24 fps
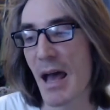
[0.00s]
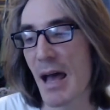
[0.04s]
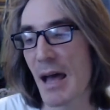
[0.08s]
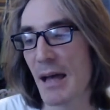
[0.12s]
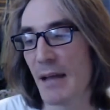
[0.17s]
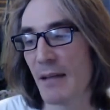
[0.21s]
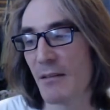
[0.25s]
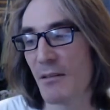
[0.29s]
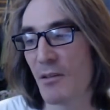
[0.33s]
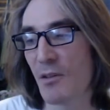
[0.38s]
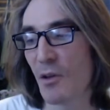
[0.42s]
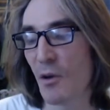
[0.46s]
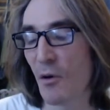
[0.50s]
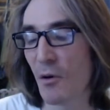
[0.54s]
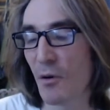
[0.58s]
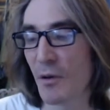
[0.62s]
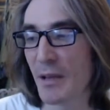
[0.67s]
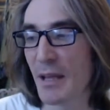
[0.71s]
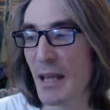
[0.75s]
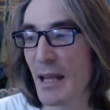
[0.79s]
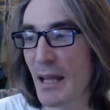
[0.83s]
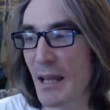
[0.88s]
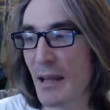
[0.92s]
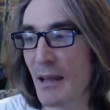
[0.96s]
And
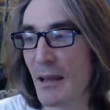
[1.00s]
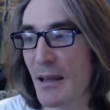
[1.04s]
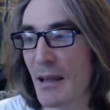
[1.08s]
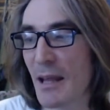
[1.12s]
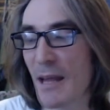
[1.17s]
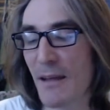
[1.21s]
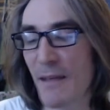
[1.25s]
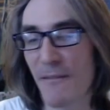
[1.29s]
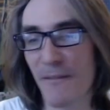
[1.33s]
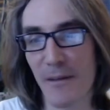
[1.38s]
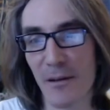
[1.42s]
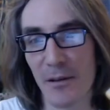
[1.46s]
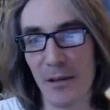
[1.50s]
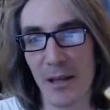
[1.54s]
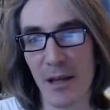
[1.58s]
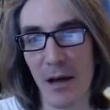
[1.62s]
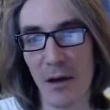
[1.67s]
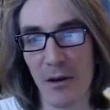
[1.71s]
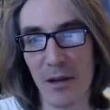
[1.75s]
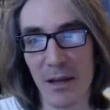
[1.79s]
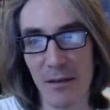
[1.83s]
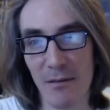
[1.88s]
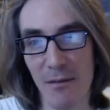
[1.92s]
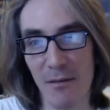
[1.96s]
so he
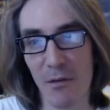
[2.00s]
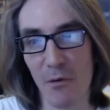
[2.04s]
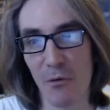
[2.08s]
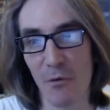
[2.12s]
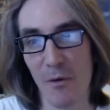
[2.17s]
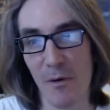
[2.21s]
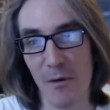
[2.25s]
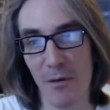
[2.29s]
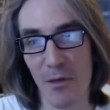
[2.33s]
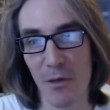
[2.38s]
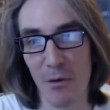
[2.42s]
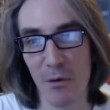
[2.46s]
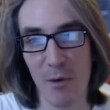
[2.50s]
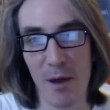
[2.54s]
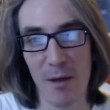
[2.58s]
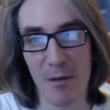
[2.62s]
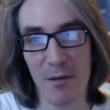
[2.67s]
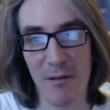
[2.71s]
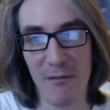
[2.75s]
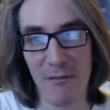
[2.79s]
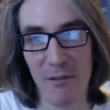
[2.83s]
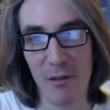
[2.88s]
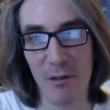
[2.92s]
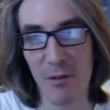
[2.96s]
filled out the
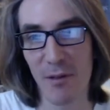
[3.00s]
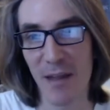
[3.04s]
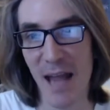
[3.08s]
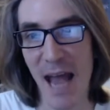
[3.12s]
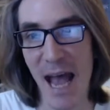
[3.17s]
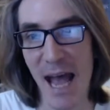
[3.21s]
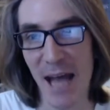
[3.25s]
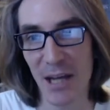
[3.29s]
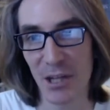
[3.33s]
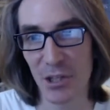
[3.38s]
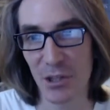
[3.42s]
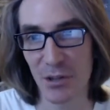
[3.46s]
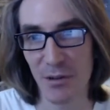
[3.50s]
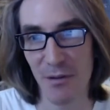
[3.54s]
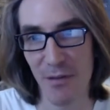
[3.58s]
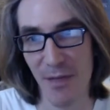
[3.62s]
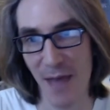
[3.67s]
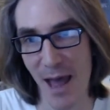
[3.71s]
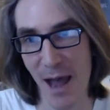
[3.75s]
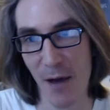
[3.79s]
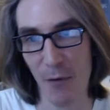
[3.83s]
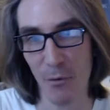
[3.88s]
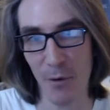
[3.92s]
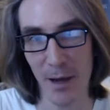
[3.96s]
rest of his dash
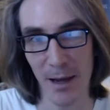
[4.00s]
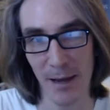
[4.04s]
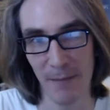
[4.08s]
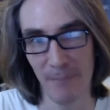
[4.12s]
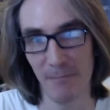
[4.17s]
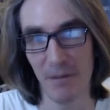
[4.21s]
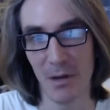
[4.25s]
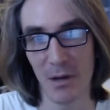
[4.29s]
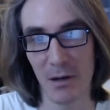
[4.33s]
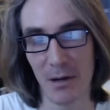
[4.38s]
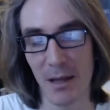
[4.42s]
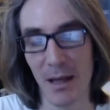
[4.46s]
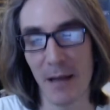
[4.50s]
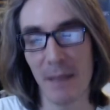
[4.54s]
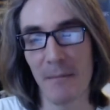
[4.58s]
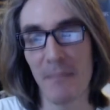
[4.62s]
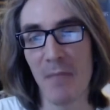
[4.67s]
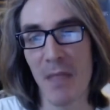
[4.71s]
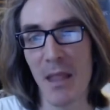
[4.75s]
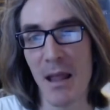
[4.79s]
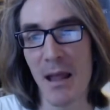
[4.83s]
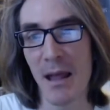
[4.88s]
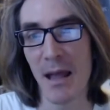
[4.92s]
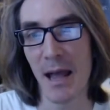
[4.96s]
that way,
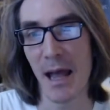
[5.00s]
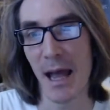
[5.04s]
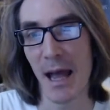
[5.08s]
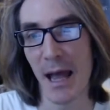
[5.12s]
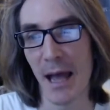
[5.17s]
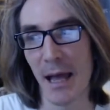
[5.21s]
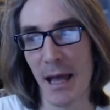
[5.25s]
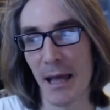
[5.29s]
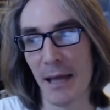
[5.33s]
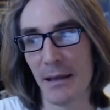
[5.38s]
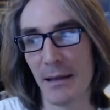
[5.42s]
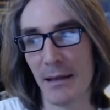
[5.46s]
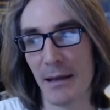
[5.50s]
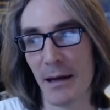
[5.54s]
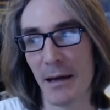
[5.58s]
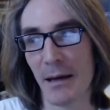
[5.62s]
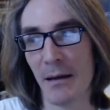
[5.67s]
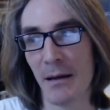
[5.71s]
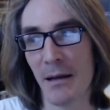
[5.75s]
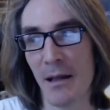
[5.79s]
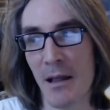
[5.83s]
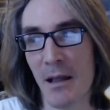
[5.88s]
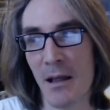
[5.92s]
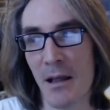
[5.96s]
okay? And,
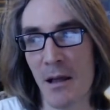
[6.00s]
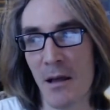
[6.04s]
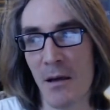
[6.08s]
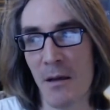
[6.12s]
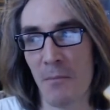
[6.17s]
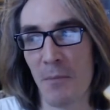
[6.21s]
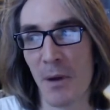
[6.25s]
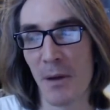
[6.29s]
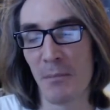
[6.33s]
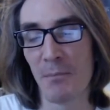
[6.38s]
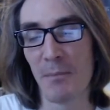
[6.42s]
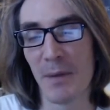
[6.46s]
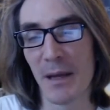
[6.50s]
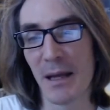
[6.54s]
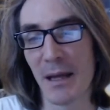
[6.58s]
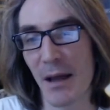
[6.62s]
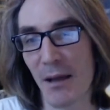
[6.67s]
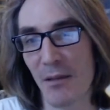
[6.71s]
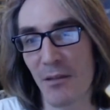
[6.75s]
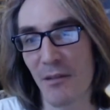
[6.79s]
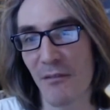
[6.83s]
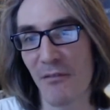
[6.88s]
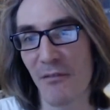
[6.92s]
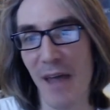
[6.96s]
but
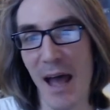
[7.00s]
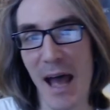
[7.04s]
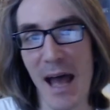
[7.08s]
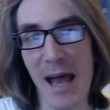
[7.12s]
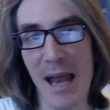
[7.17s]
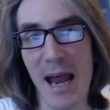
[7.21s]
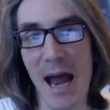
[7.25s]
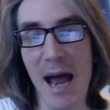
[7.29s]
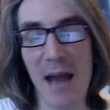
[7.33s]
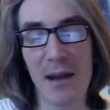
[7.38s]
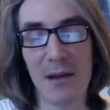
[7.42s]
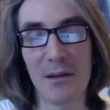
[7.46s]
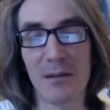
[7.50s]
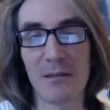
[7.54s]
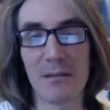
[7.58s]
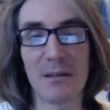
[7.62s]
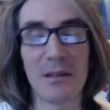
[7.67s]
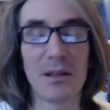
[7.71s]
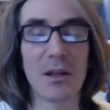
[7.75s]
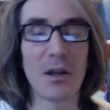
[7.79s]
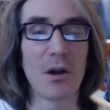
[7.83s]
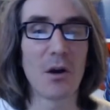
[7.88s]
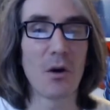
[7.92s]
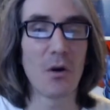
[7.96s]
because of that, I
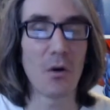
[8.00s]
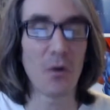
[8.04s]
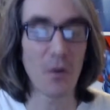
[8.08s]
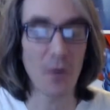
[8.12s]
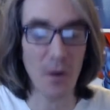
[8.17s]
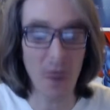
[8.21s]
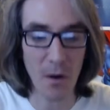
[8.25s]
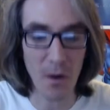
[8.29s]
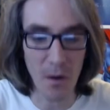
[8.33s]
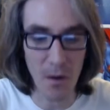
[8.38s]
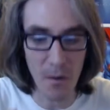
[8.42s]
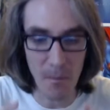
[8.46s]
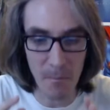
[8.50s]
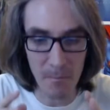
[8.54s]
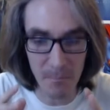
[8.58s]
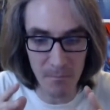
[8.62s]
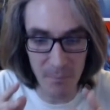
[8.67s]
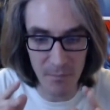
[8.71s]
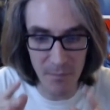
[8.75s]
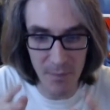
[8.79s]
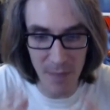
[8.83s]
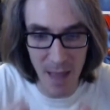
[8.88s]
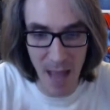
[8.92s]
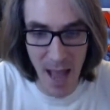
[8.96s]
don't,
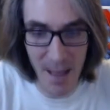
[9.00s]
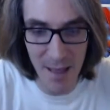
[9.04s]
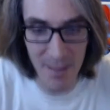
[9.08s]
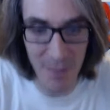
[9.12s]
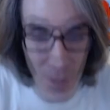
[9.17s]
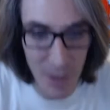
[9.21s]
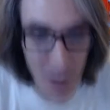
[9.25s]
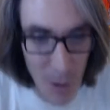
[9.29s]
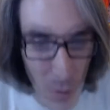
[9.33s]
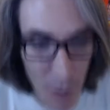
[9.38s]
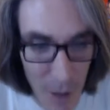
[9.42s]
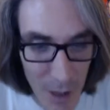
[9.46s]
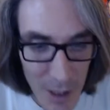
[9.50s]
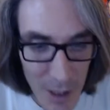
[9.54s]
at the